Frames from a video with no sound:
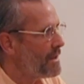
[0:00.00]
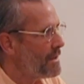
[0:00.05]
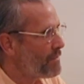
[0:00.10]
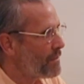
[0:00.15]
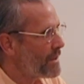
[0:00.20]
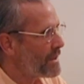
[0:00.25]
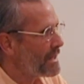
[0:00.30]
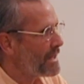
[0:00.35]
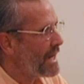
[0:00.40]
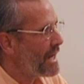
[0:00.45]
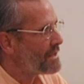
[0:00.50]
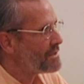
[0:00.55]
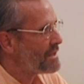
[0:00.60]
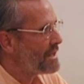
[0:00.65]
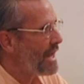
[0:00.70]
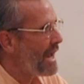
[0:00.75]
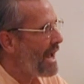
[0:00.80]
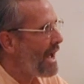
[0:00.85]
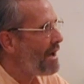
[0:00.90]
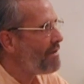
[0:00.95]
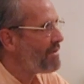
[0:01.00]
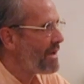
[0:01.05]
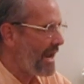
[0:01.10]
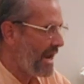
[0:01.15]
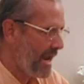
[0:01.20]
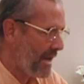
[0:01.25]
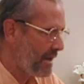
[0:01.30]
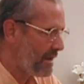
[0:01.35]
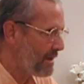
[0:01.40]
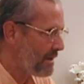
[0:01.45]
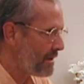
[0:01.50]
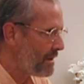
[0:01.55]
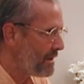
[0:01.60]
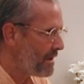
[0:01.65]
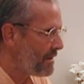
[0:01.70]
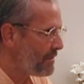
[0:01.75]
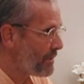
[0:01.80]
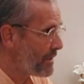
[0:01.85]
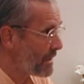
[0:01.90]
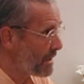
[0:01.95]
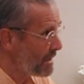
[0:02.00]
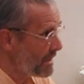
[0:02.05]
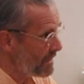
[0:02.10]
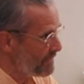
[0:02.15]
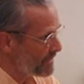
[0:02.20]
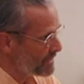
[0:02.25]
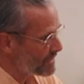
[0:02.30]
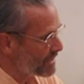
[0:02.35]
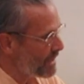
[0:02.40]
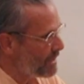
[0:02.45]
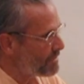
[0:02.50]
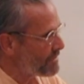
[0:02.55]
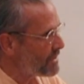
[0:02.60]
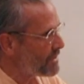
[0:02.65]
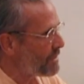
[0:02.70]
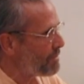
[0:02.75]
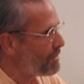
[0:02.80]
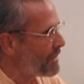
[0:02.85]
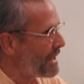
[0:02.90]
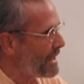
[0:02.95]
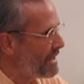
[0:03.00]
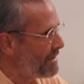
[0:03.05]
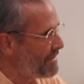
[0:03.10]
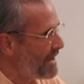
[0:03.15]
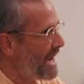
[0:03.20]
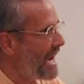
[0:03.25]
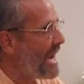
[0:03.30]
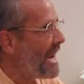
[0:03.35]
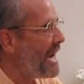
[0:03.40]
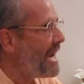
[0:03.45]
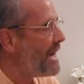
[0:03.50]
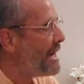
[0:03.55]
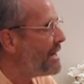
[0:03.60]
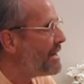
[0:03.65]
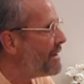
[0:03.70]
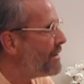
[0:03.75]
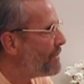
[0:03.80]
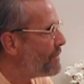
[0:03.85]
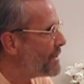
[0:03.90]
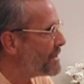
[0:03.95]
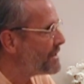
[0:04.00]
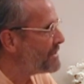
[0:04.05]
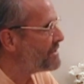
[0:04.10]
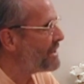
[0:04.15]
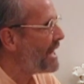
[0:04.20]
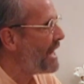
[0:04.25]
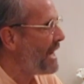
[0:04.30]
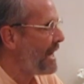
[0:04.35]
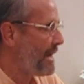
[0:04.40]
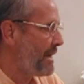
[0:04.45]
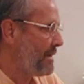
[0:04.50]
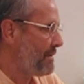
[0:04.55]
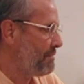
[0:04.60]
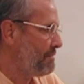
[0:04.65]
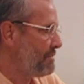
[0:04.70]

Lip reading: If we can actually have A, we can even come to the plane of A. What is A?